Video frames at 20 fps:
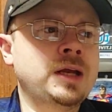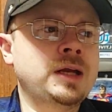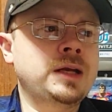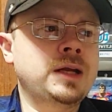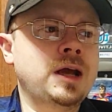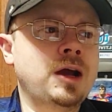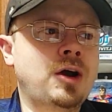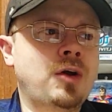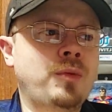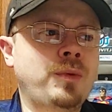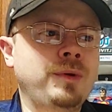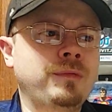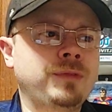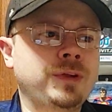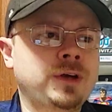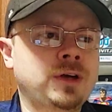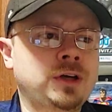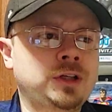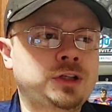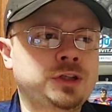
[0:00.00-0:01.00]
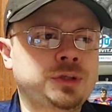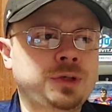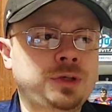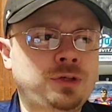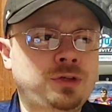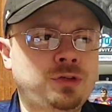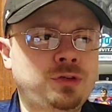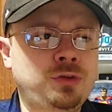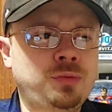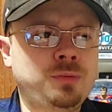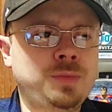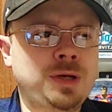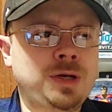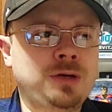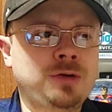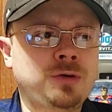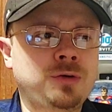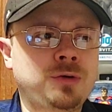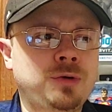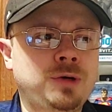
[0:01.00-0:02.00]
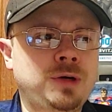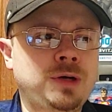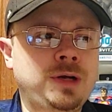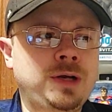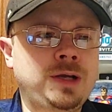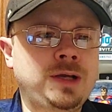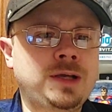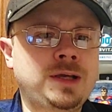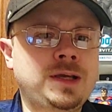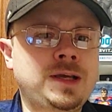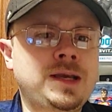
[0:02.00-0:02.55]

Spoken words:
Now, with The Conjuring 2 Metacritic,